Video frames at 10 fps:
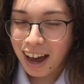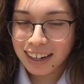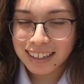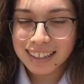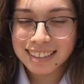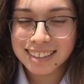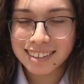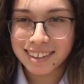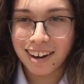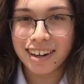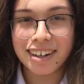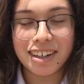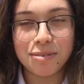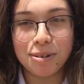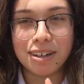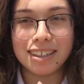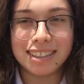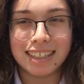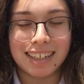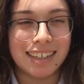I need to start talking to you more
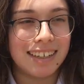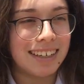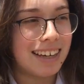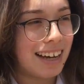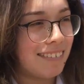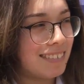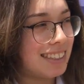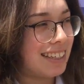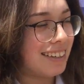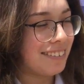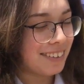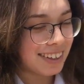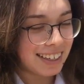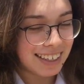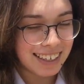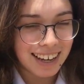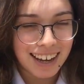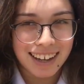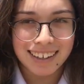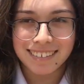because, like, I'm terrified
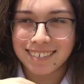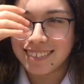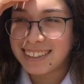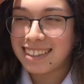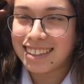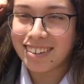of